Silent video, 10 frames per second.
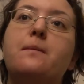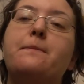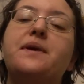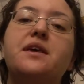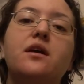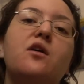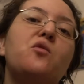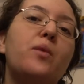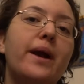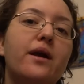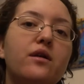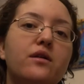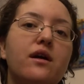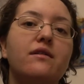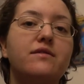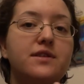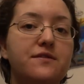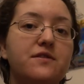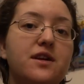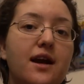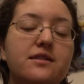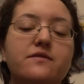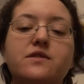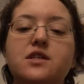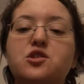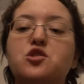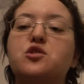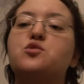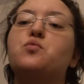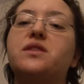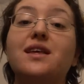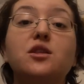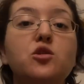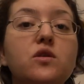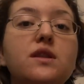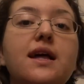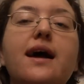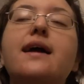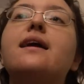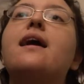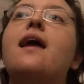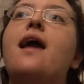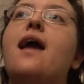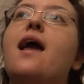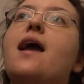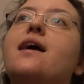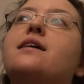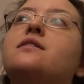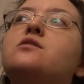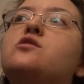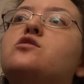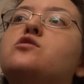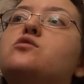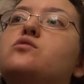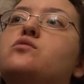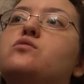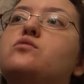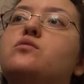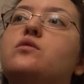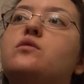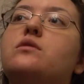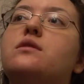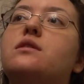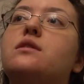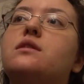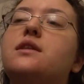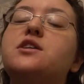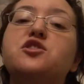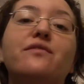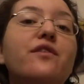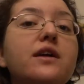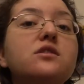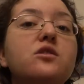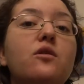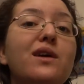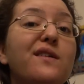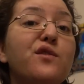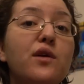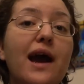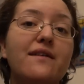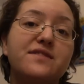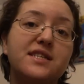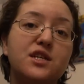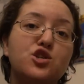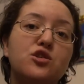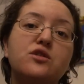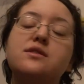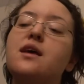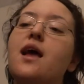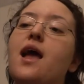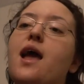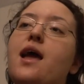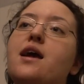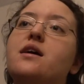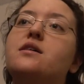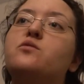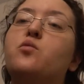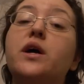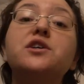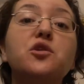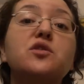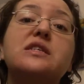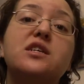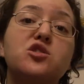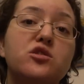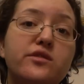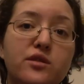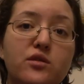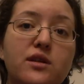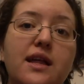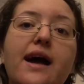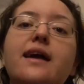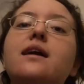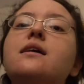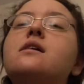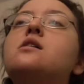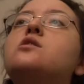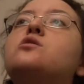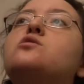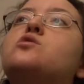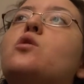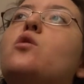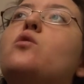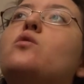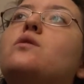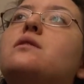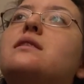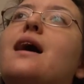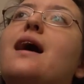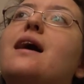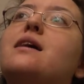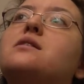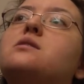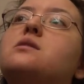be aware of the different kinds of seizures, what they look like, and to let your friends know if you have seizures and what your seizures look like, so that